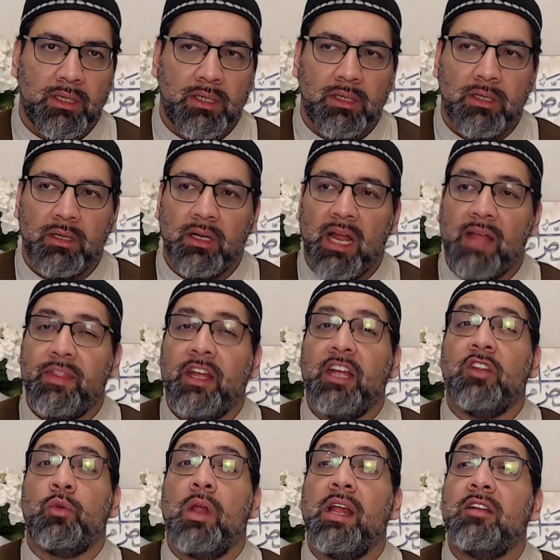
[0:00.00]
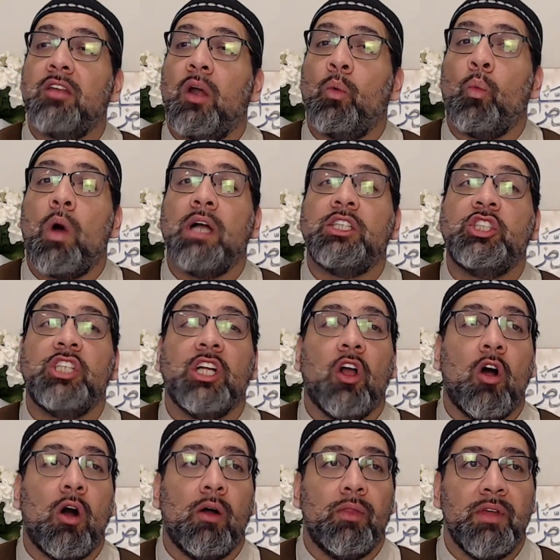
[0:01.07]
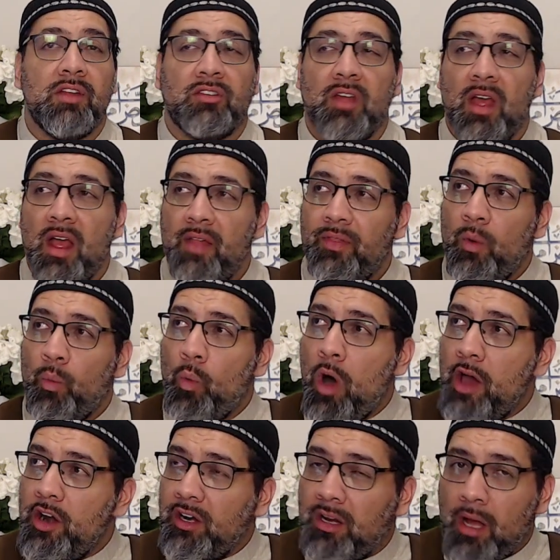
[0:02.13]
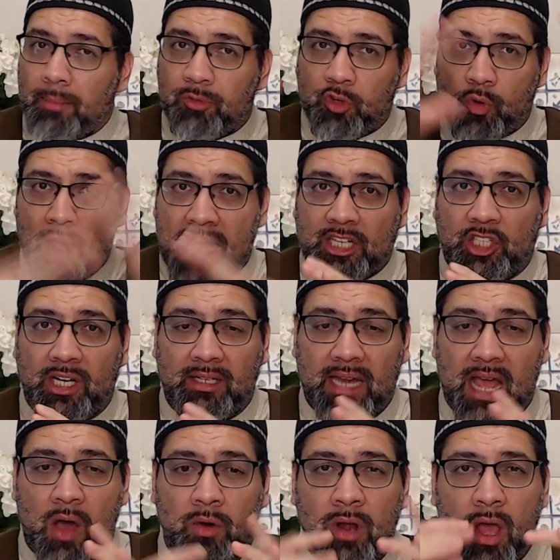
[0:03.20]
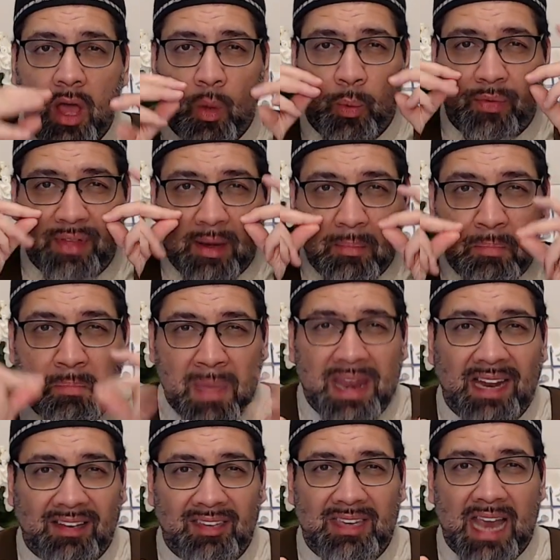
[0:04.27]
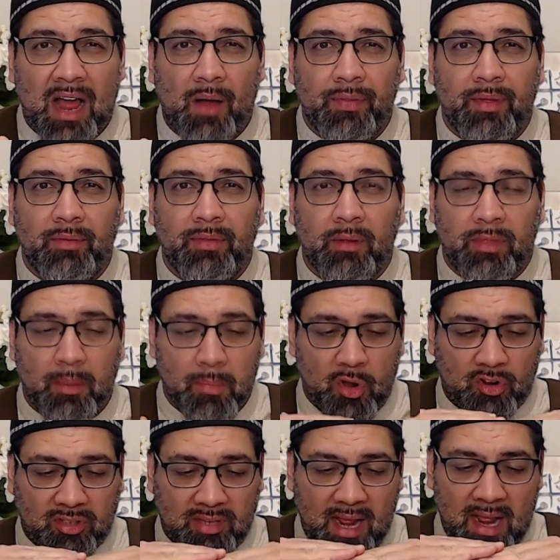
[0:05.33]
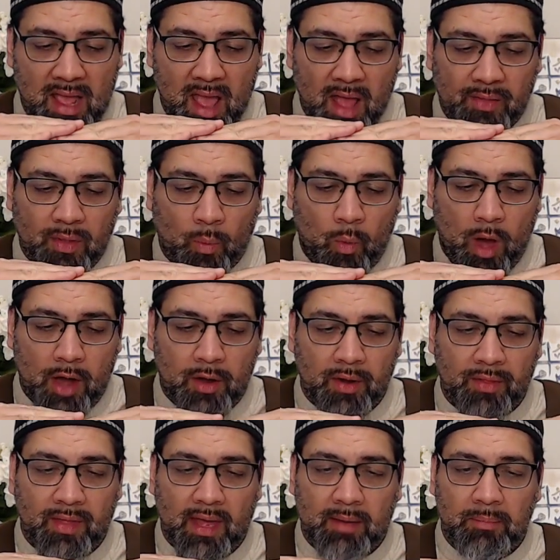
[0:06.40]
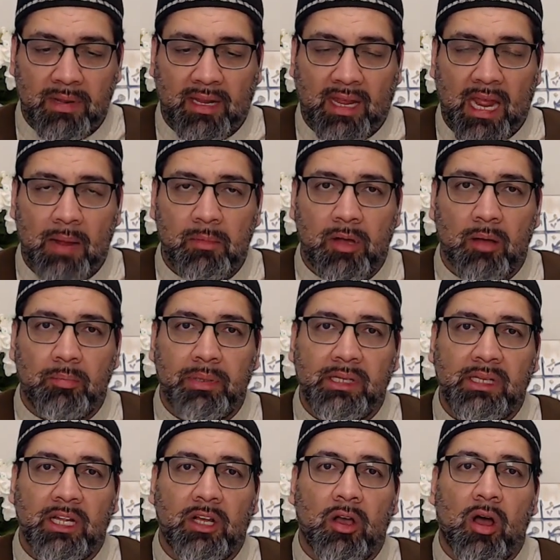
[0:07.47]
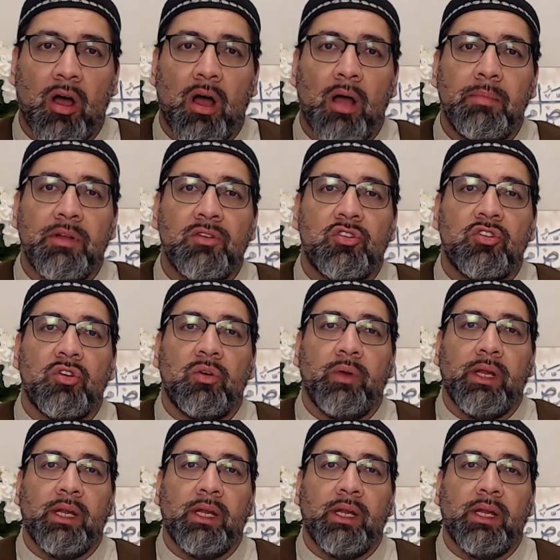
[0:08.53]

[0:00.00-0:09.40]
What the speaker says: And the Israelites are watching all this. The water comes crashing down. Within minutes now, the books say, the water then became completely calm and serene.